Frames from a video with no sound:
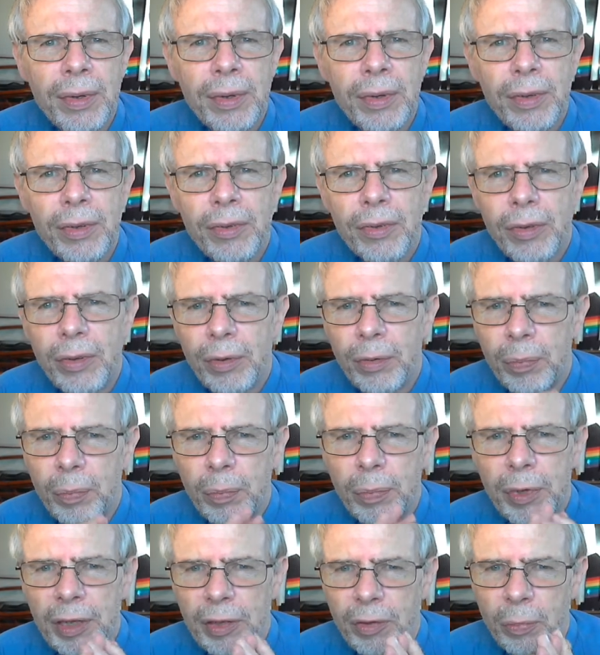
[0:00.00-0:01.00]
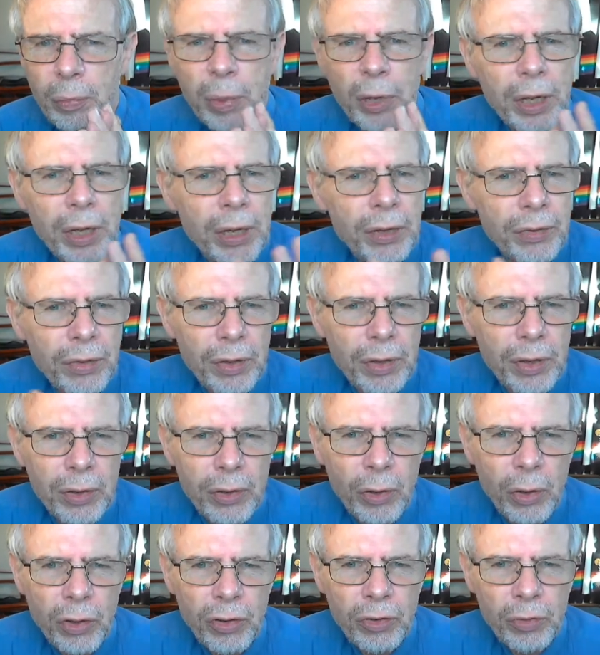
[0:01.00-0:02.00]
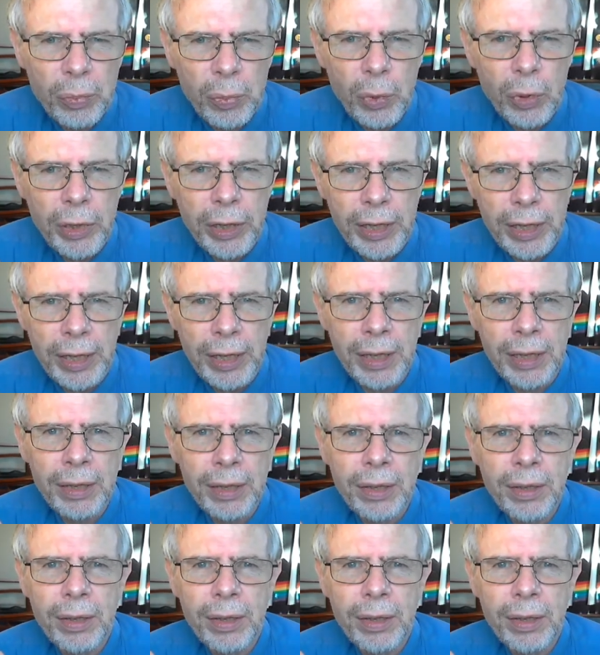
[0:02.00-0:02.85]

So it's part of the gospel there,